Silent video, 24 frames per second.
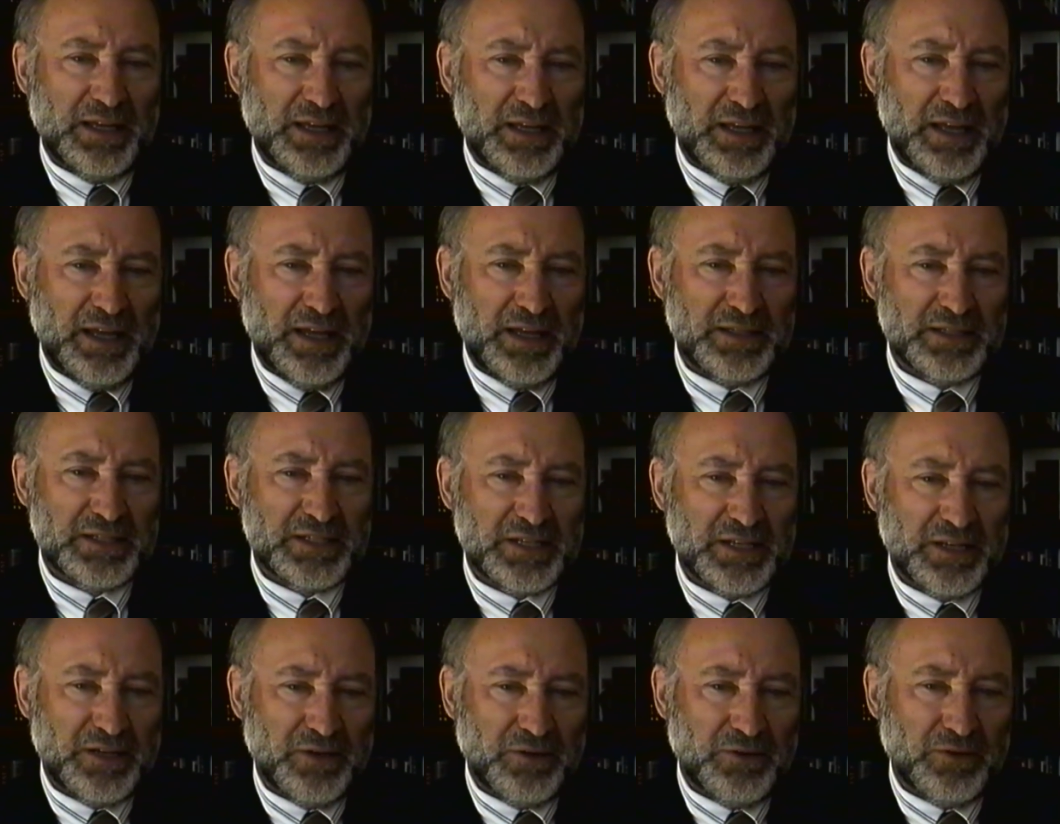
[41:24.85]
And
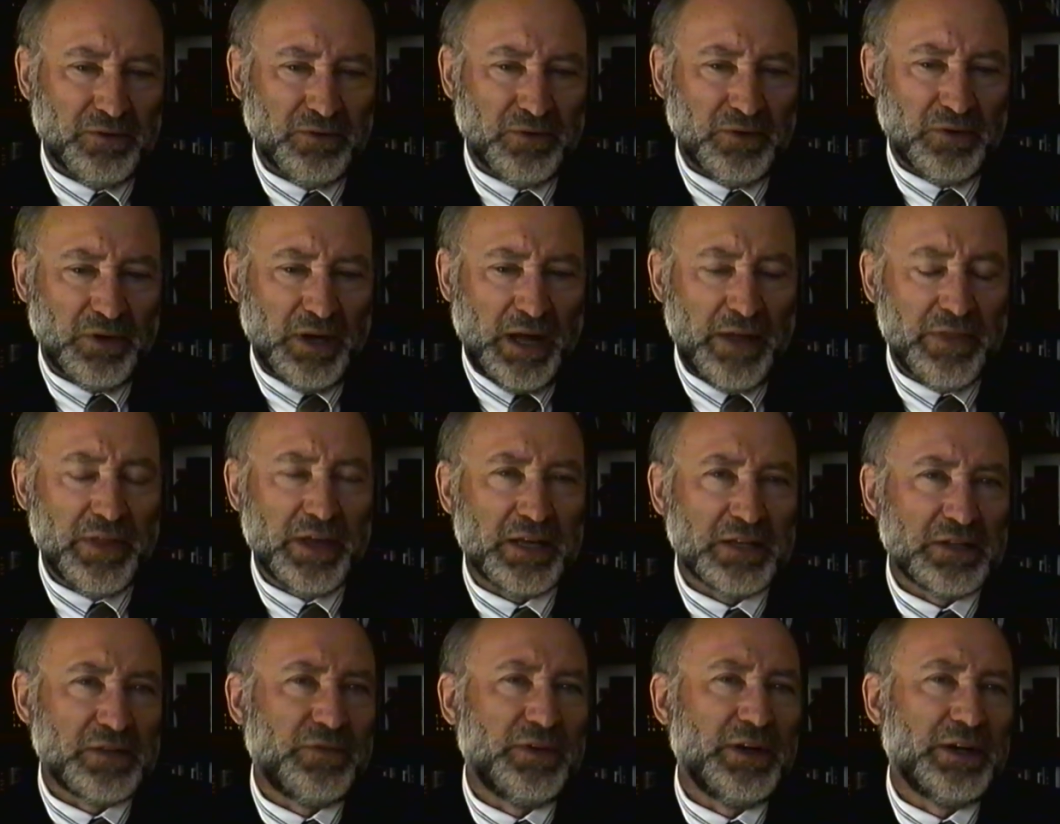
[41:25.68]
so I think
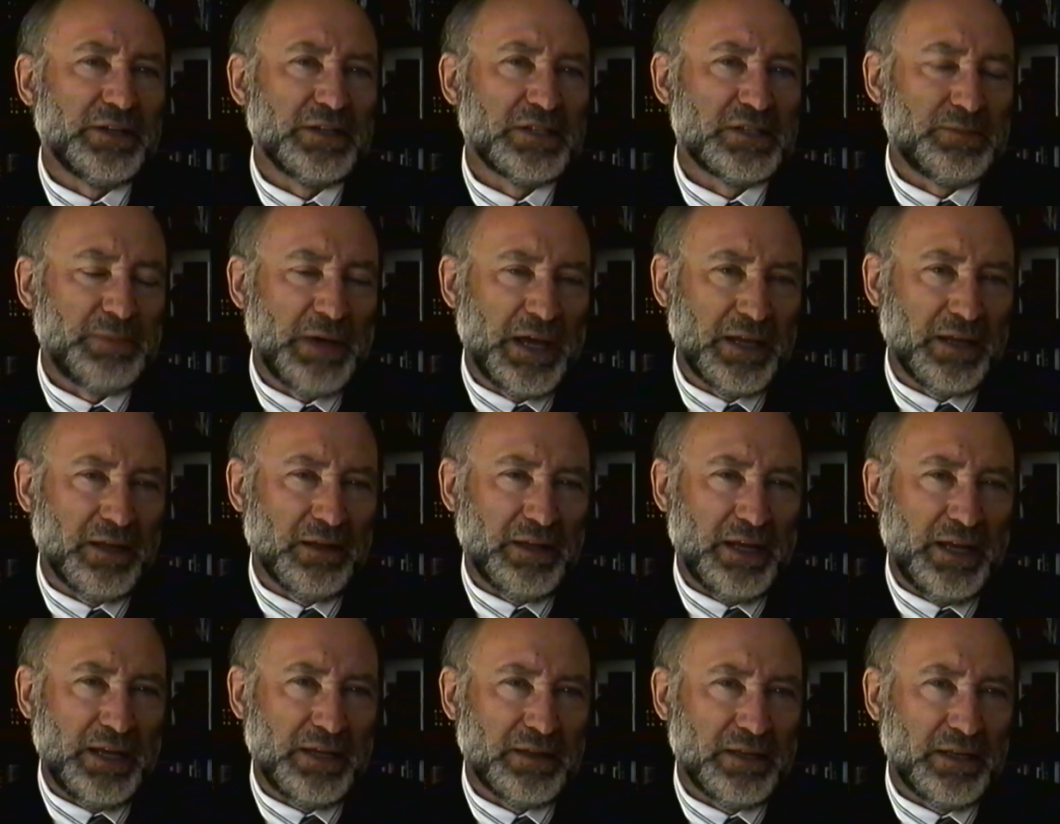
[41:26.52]
it's fair to
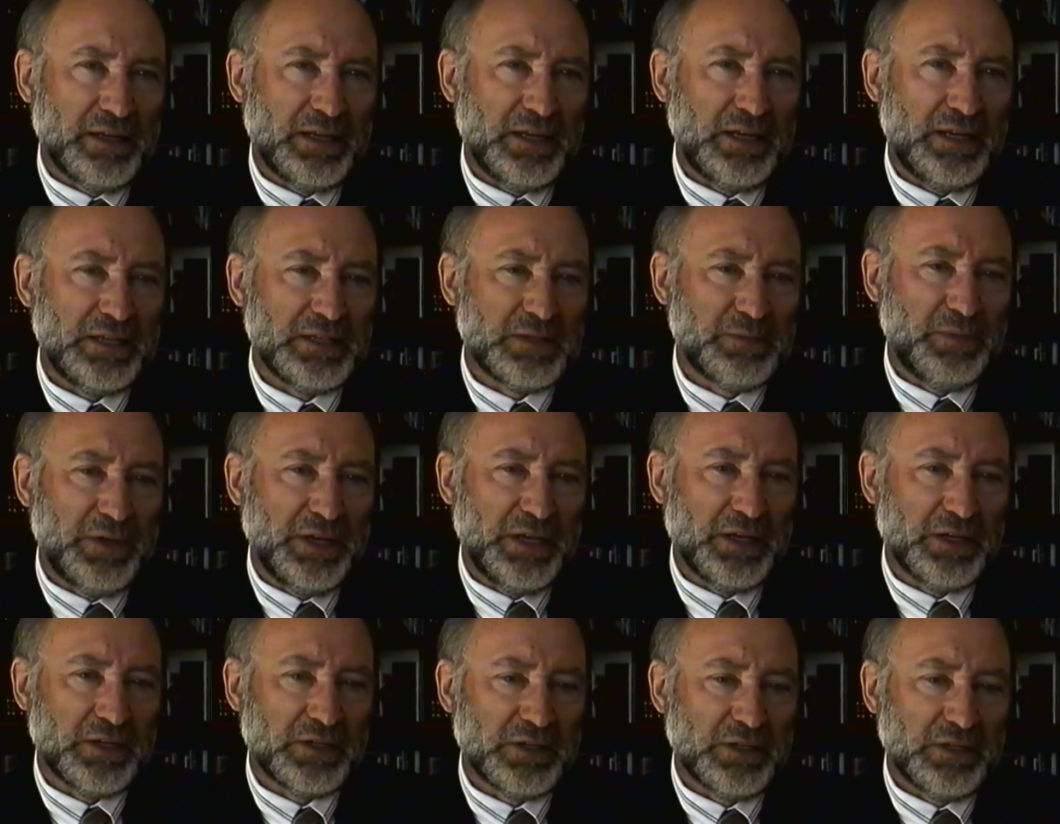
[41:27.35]
speculate that he's
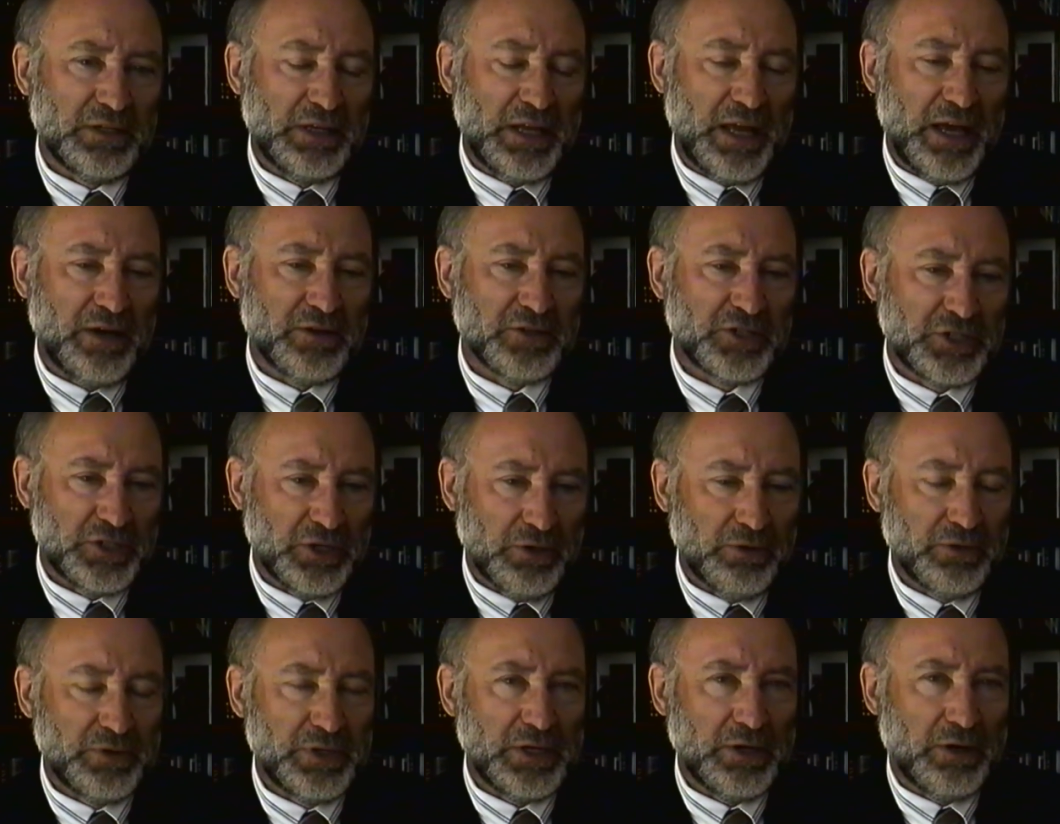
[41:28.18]
being now
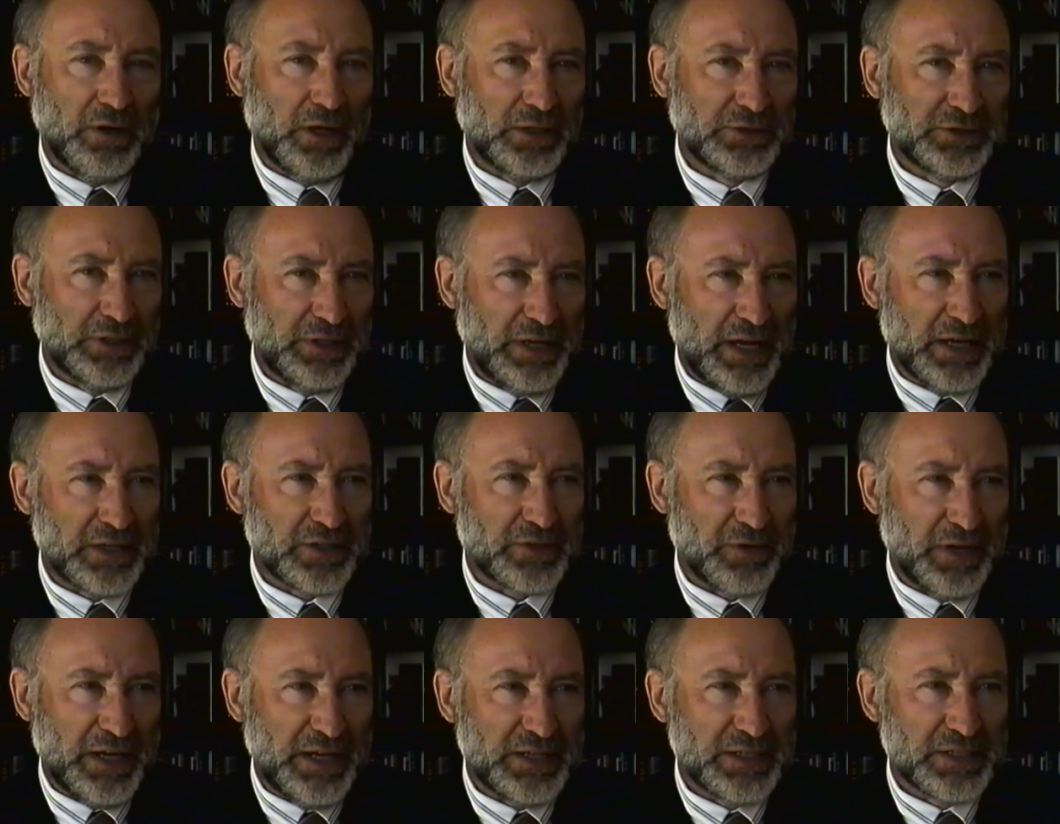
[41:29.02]
shown the altered
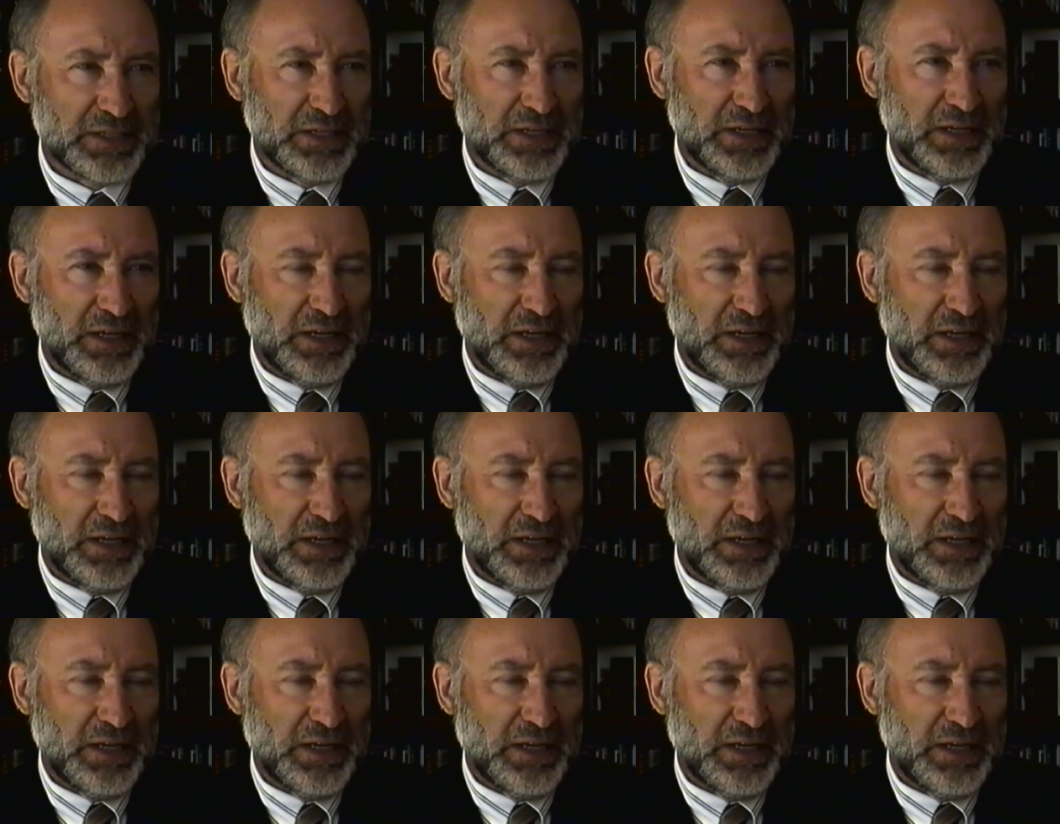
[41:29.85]
X-rays,